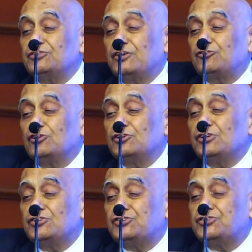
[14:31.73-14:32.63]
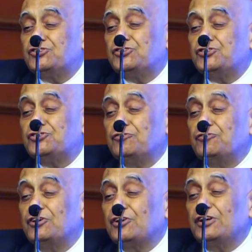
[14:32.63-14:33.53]
actually
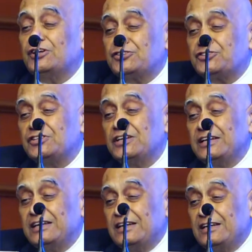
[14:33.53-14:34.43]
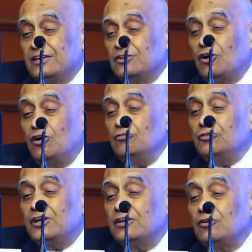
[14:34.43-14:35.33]
severe AS. Now
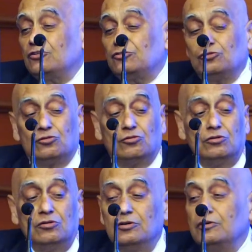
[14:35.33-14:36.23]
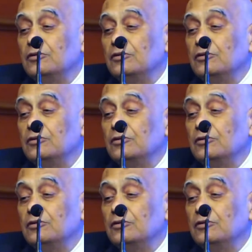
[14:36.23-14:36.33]
we can also do